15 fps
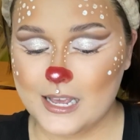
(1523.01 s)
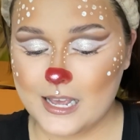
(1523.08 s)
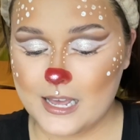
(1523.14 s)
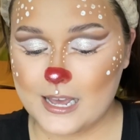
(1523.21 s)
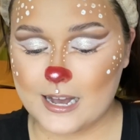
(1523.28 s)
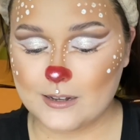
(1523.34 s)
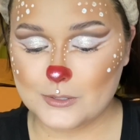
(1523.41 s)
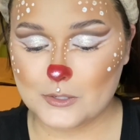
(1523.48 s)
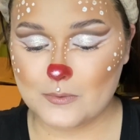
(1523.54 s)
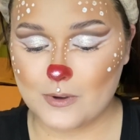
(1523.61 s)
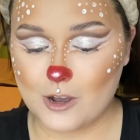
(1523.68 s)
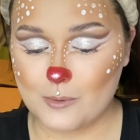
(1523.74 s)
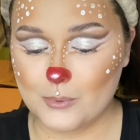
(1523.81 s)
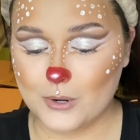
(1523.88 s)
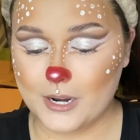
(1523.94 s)
House of
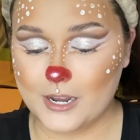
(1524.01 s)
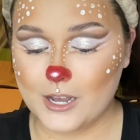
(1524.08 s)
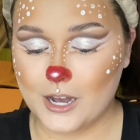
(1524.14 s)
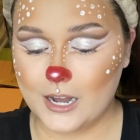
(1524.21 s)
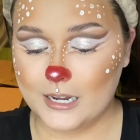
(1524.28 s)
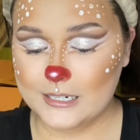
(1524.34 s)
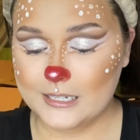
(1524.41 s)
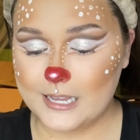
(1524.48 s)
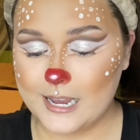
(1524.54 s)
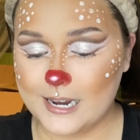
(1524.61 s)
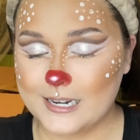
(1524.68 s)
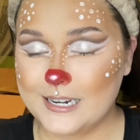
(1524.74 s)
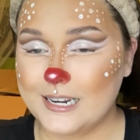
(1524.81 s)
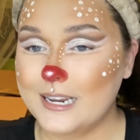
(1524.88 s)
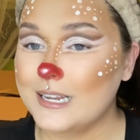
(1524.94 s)
Aubrey Cotton
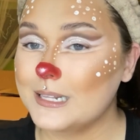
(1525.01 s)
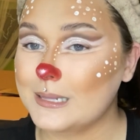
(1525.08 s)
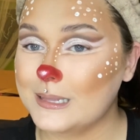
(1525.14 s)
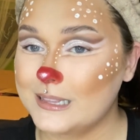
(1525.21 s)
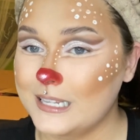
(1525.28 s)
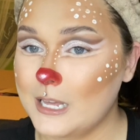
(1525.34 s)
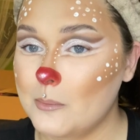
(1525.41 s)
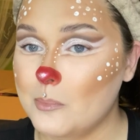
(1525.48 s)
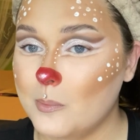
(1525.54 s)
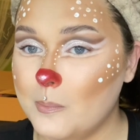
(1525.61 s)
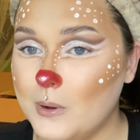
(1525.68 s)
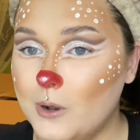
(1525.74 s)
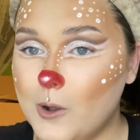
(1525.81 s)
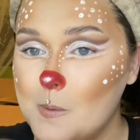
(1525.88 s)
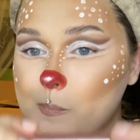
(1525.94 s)
Candy Lip
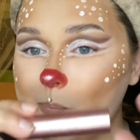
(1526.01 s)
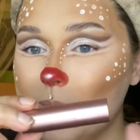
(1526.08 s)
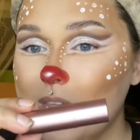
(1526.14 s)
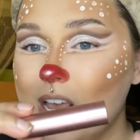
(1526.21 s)
Balm.